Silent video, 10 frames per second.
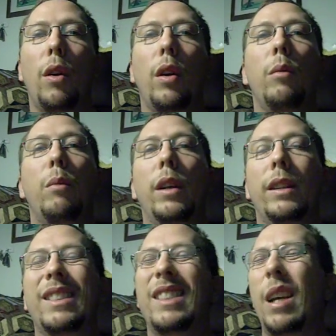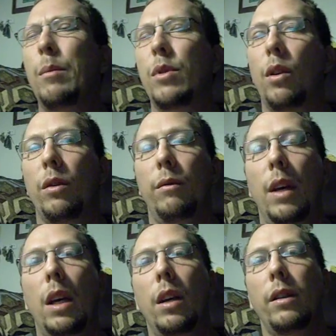but the seams aren't
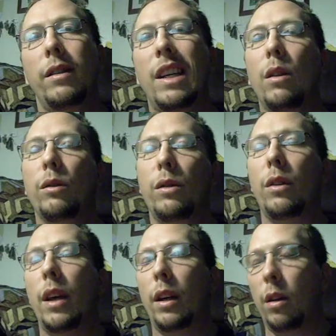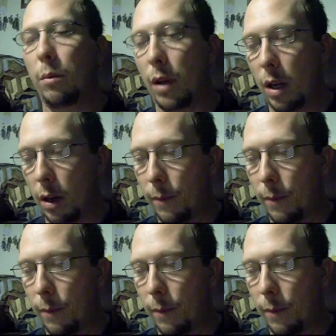sealed, so that could be a